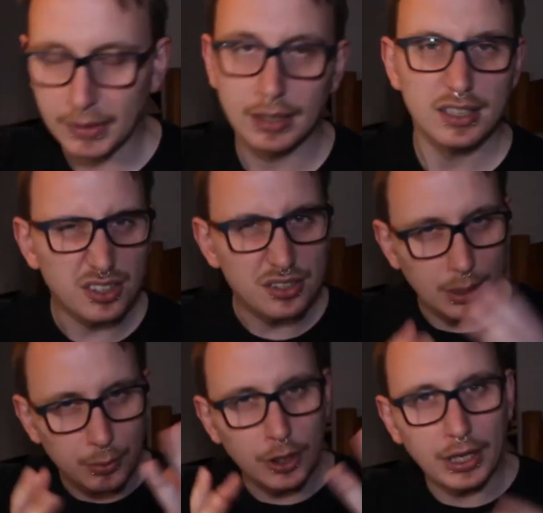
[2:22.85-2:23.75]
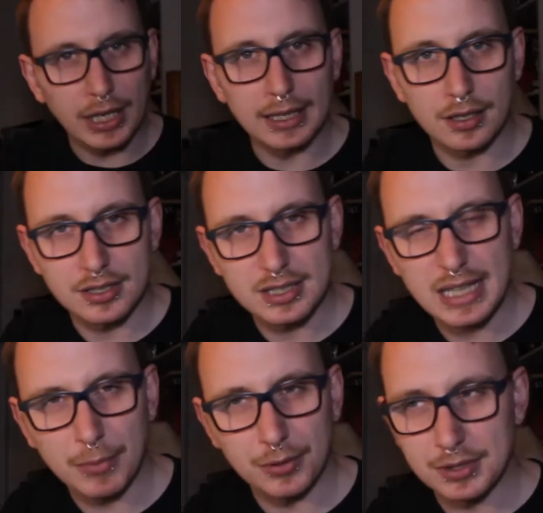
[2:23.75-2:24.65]
It's because they were looking at STEM,
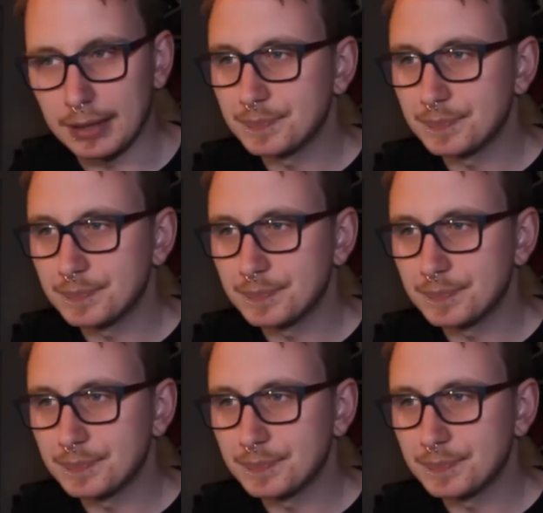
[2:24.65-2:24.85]
you see.